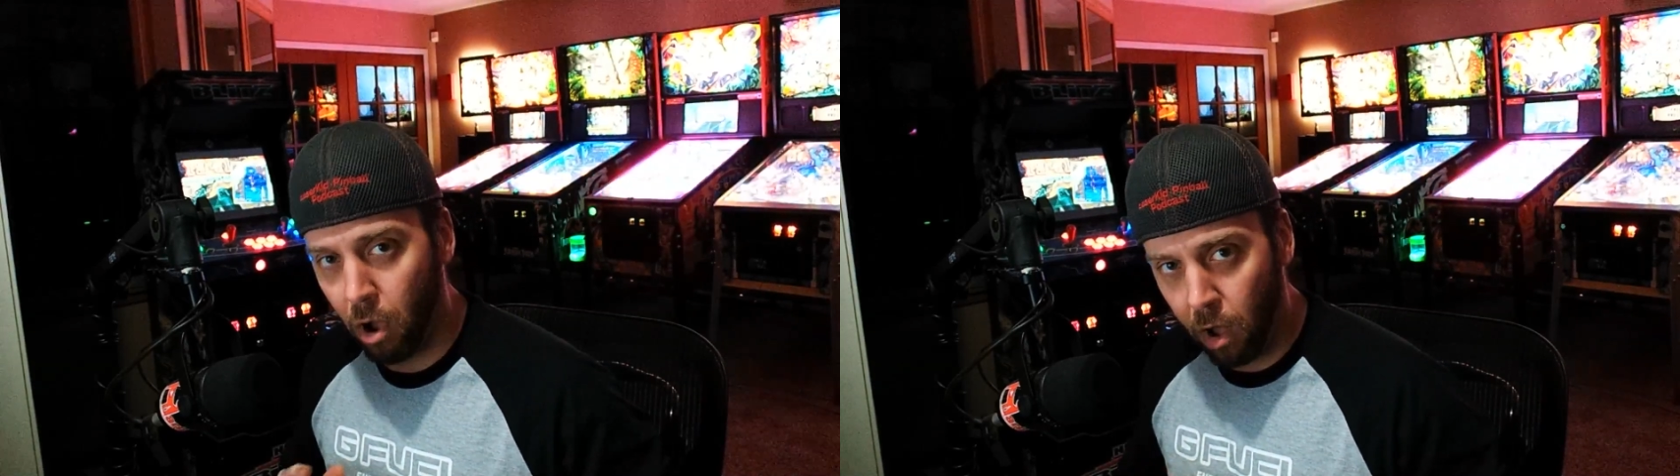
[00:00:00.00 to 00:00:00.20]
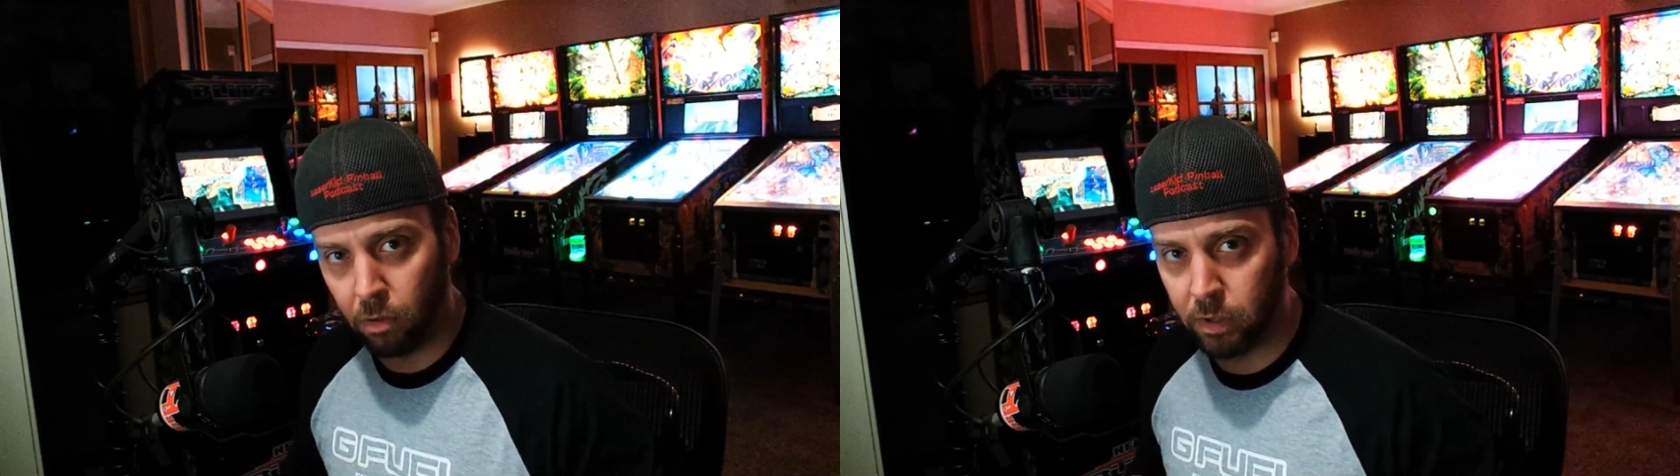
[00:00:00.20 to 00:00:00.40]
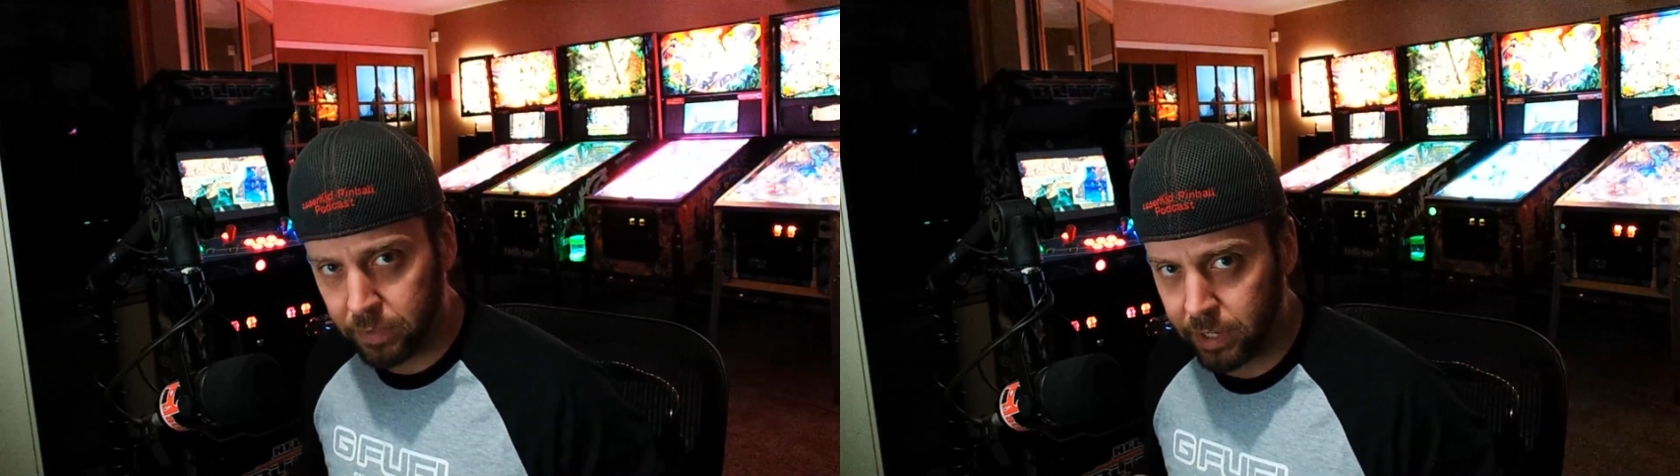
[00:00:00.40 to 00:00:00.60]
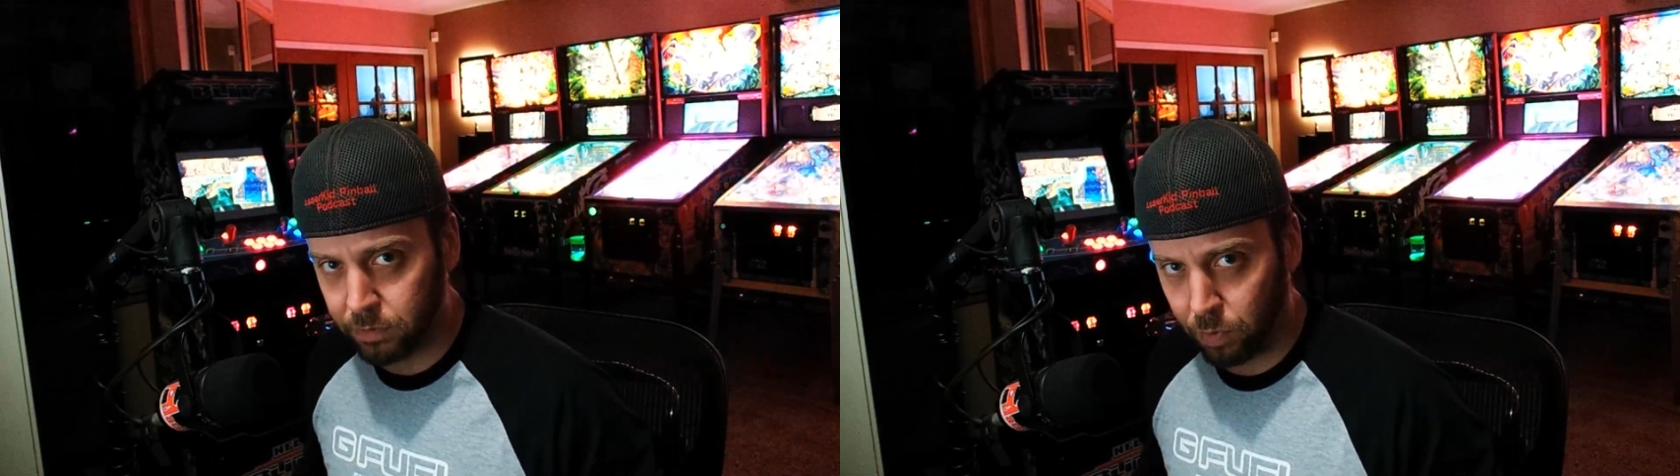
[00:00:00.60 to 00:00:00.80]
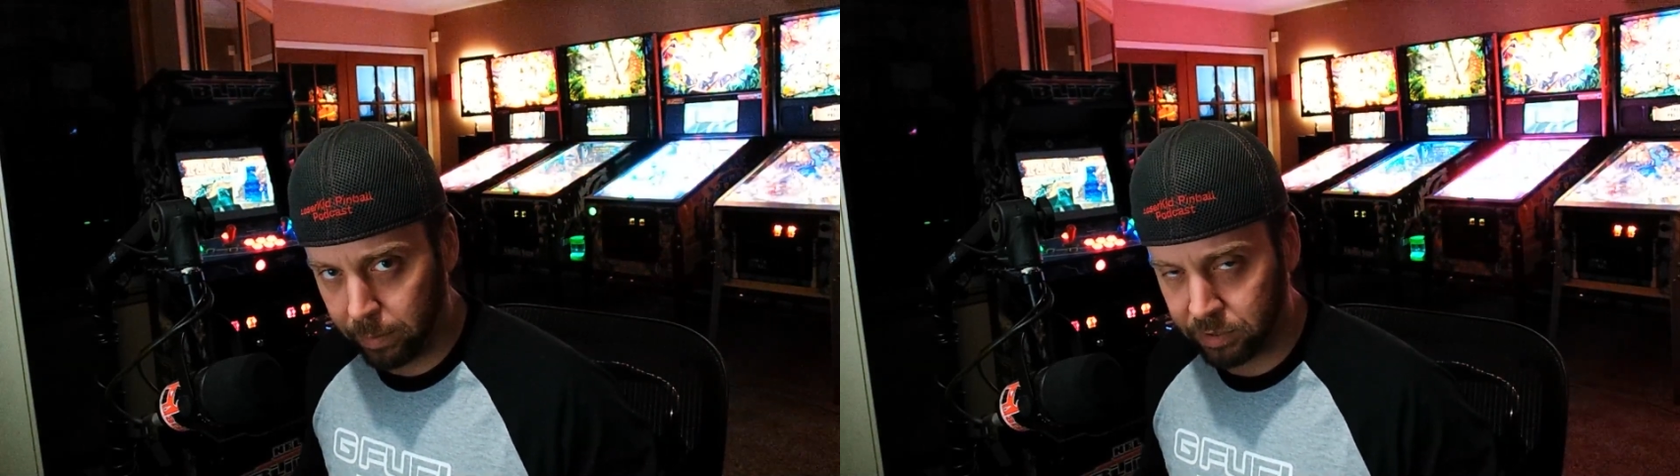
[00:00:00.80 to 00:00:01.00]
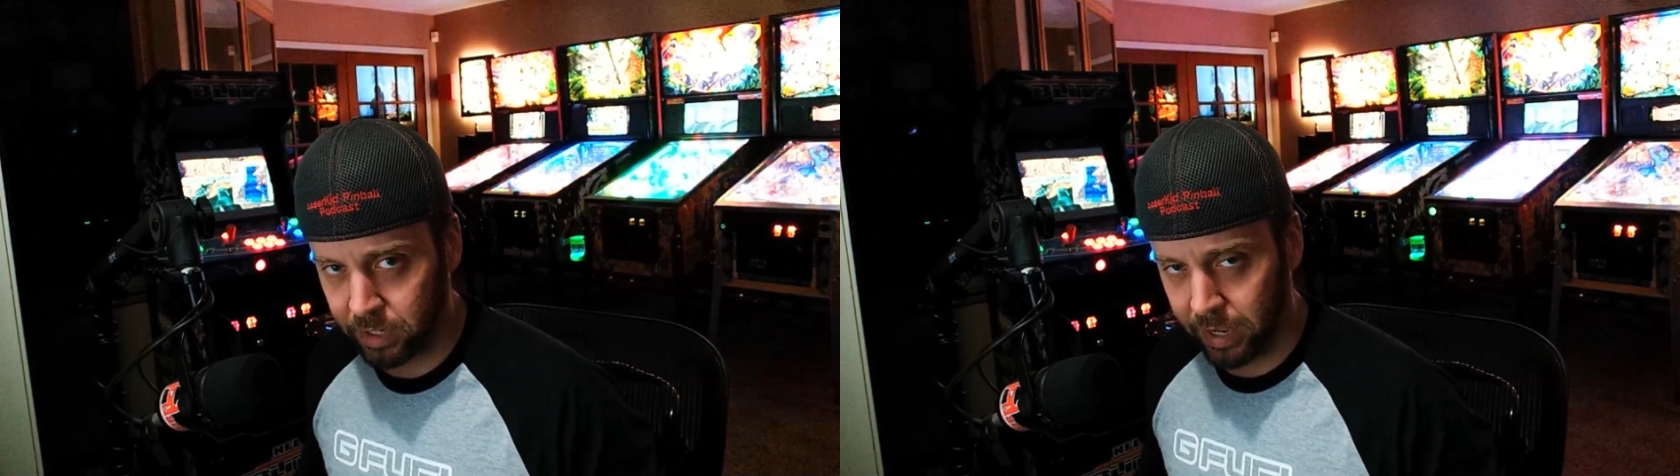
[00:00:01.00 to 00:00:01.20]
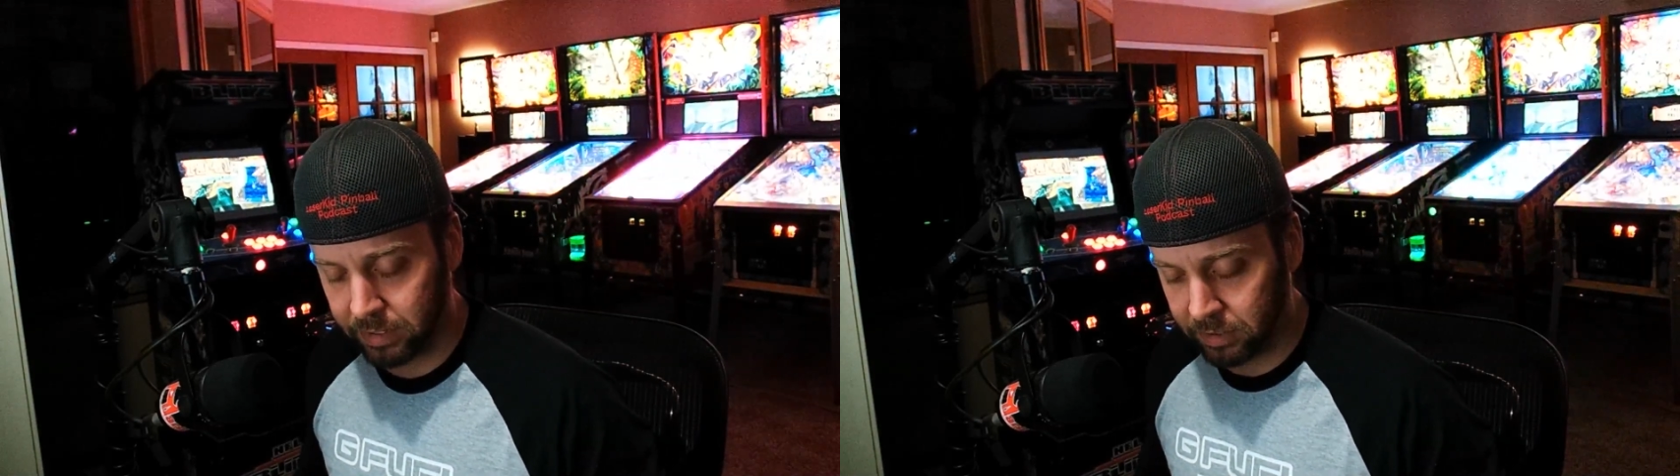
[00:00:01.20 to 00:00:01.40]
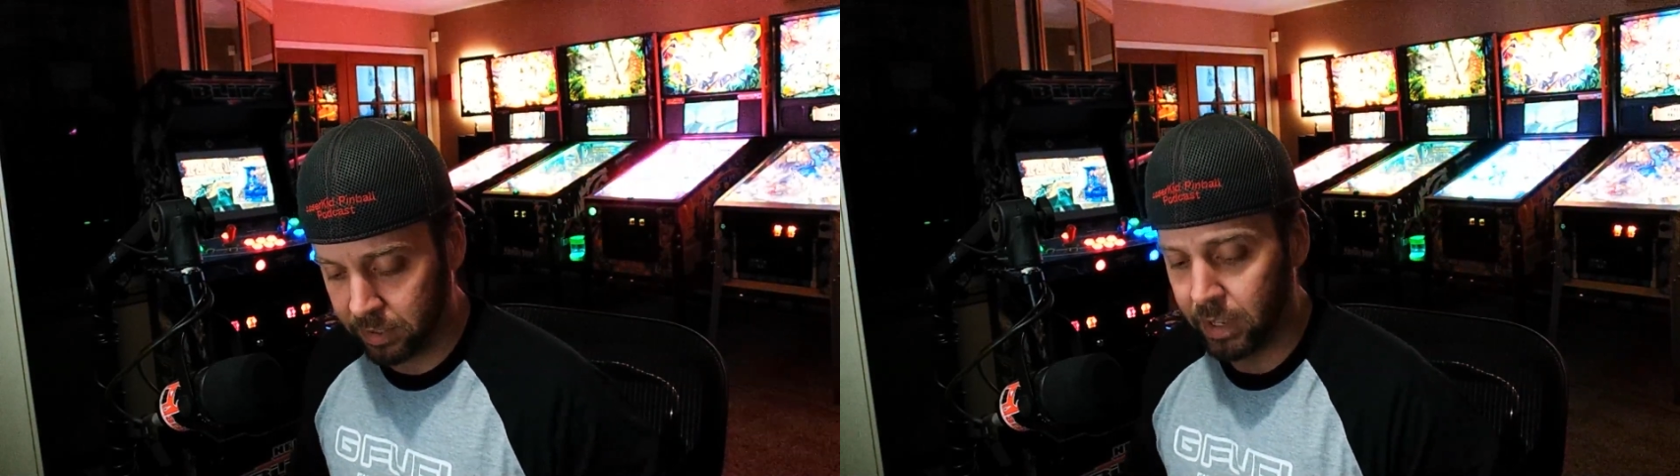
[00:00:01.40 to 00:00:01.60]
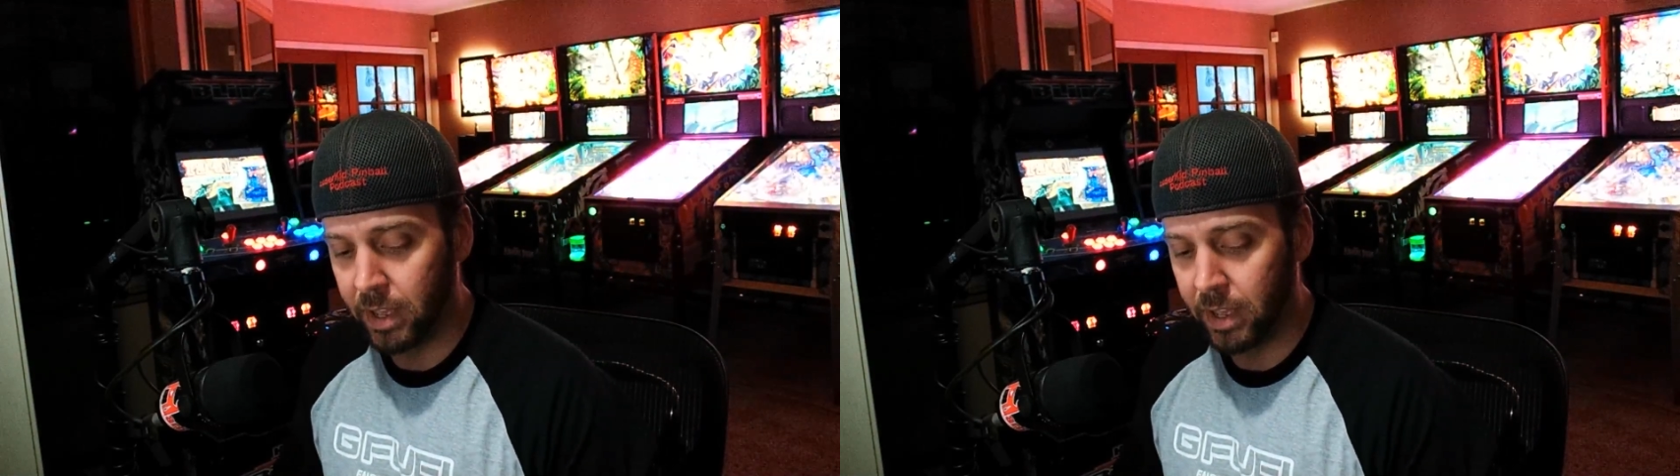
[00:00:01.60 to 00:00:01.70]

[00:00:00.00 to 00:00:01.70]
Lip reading: all of these websites